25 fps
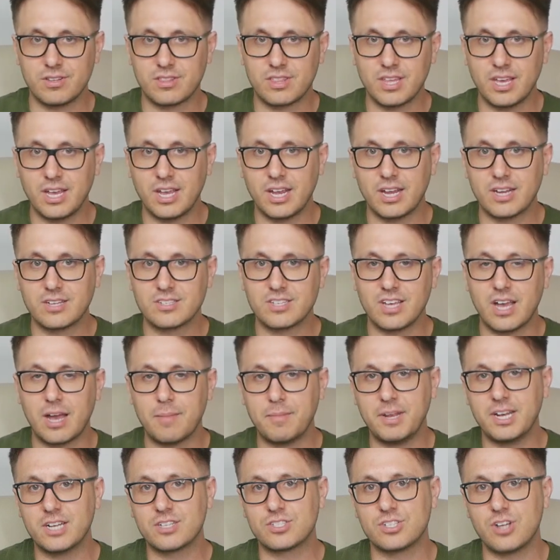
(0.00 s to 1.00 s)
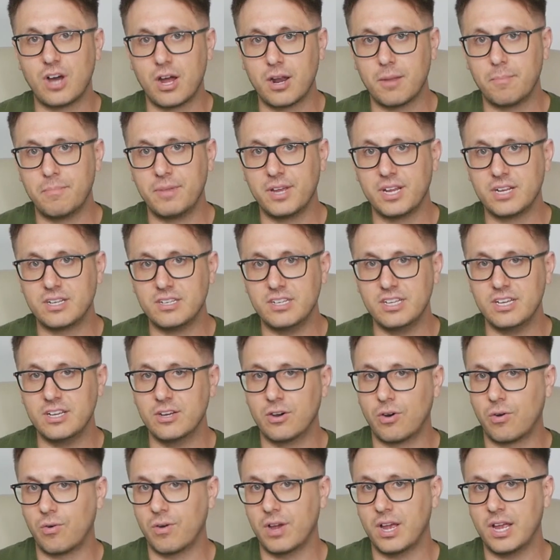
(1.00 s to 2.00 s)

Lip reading: things, I mean, it's not a big deal,